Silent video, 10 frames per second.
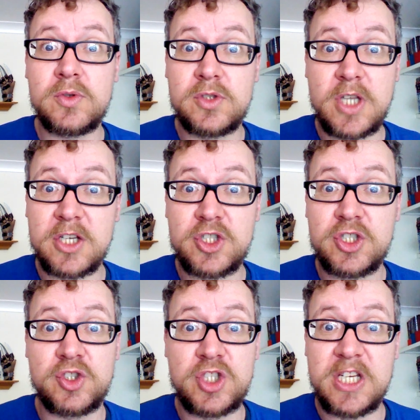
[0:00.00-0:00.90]
does
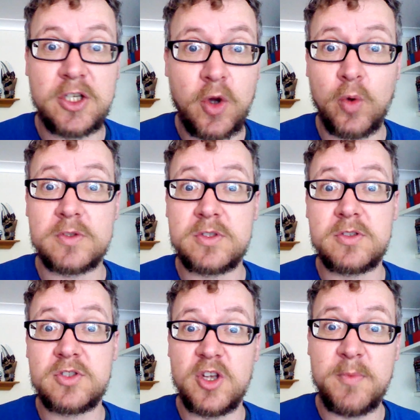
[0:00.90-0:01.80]
she cause
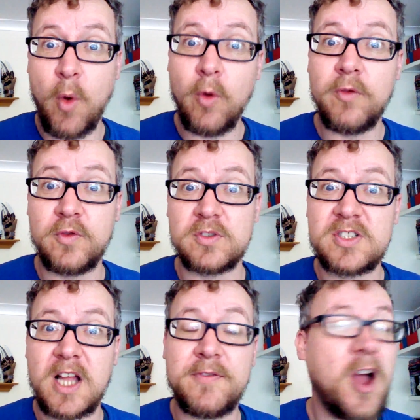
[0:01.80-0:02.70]
some awful
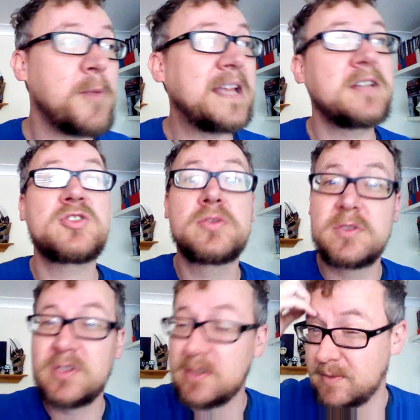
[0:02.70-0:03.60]
stuff. I mean,
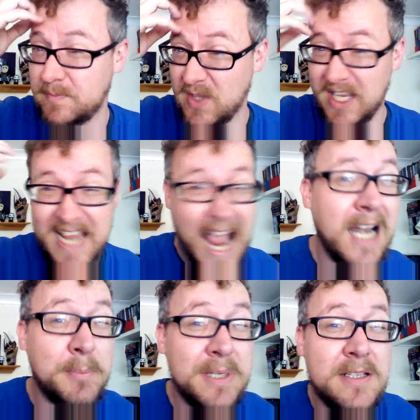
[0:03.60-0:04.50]
the
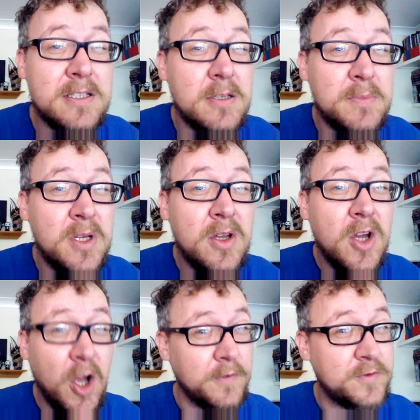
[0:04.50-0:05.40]
cannibalism
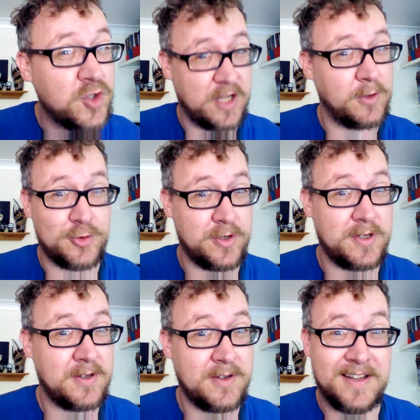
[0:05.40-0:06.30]
of children.
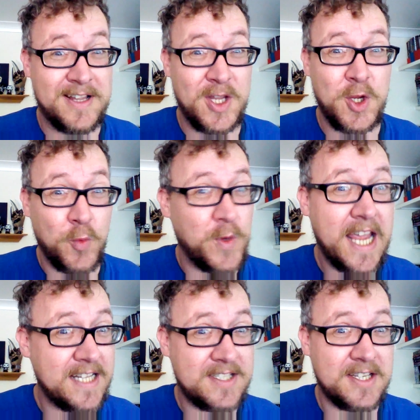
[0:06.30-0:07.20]
We
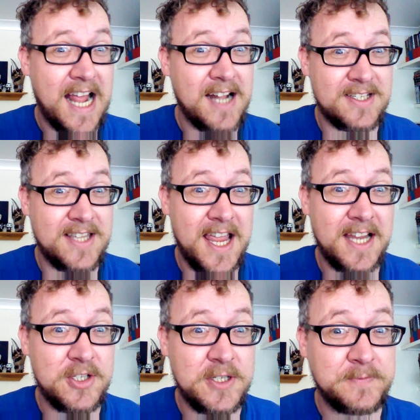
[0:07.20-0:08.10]
get to that
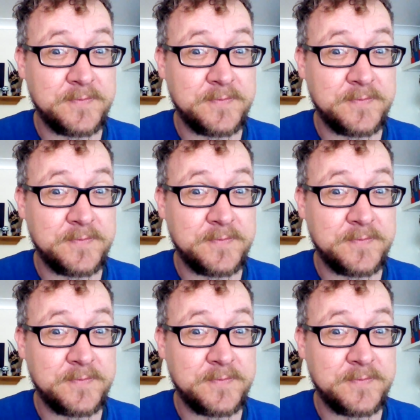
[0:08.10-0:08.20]
stage.